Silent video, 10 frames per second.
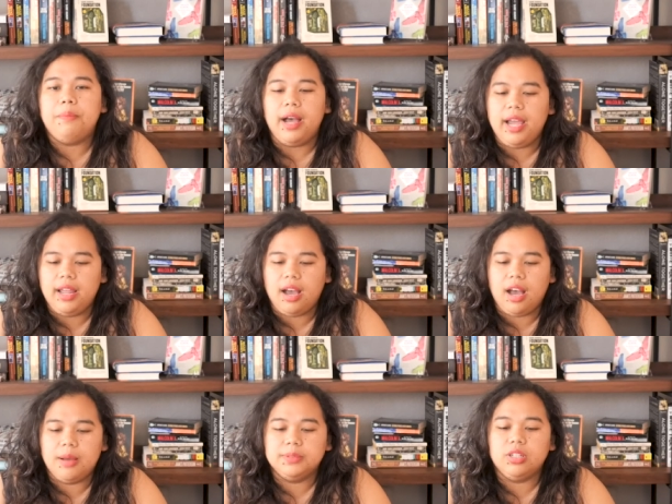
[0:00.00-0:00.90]
but
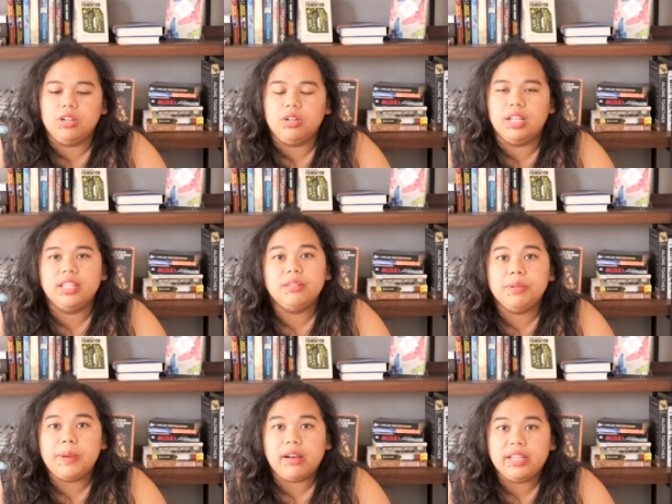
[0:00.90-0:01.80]
um, so a little
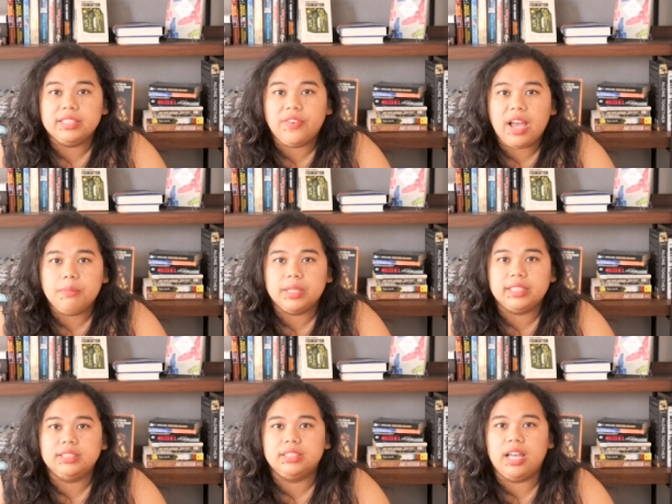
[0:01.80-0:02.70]
bit about his
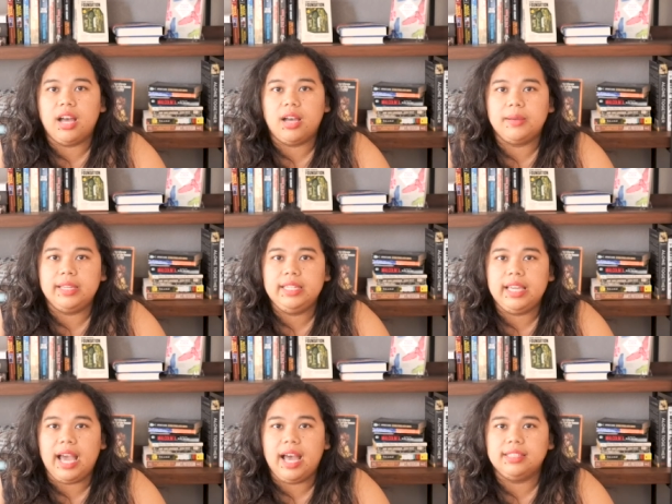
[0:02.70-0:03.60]
family. Uh,
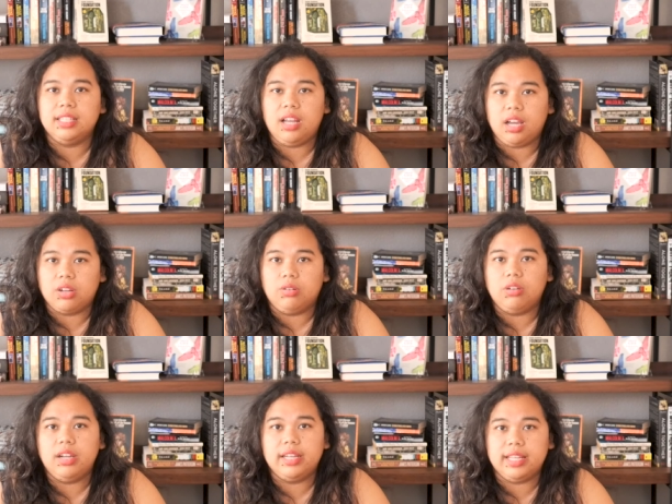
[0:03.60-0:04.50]
he has an
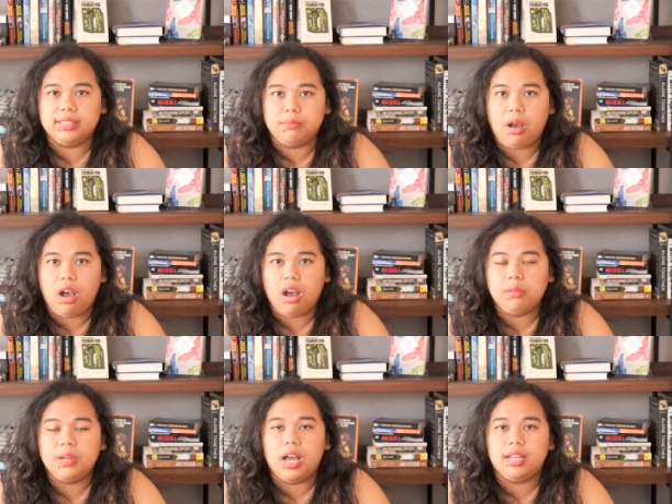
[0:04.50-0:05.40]
uncle and he has a
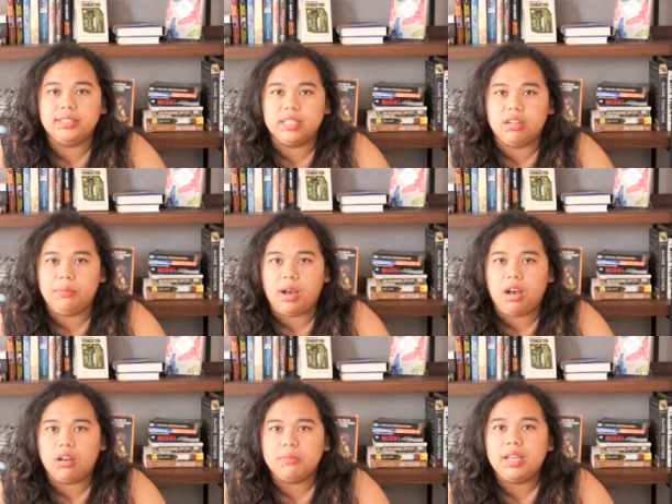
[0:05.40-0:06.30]
mom, a single
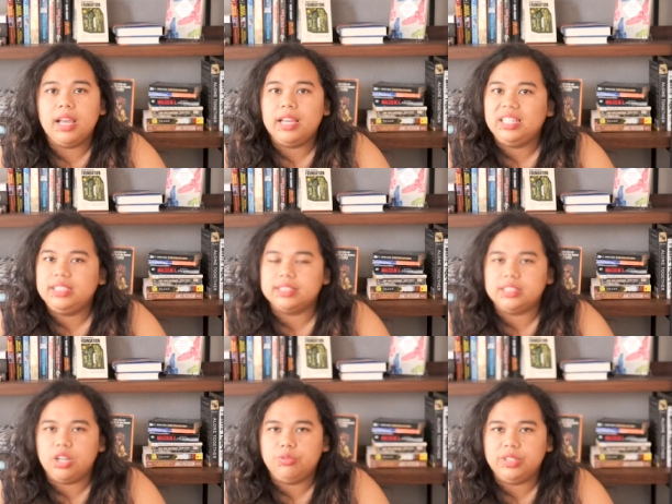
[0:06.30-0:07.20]
mom. He
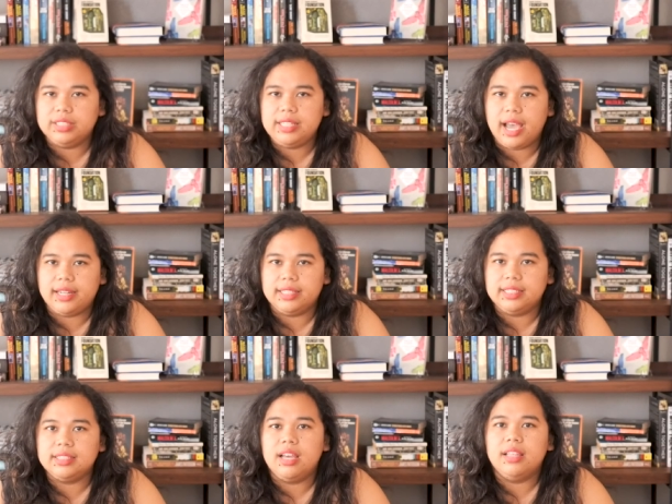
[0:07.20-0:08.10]
doesn't know who his dad
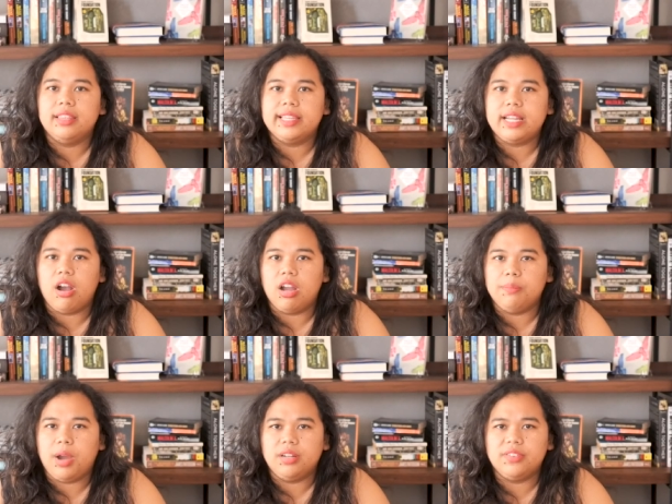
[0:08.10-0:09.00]
is. They are
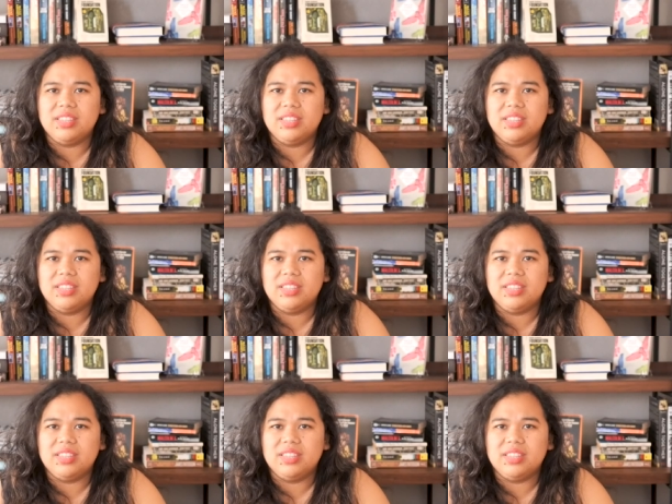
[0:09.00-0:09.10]
part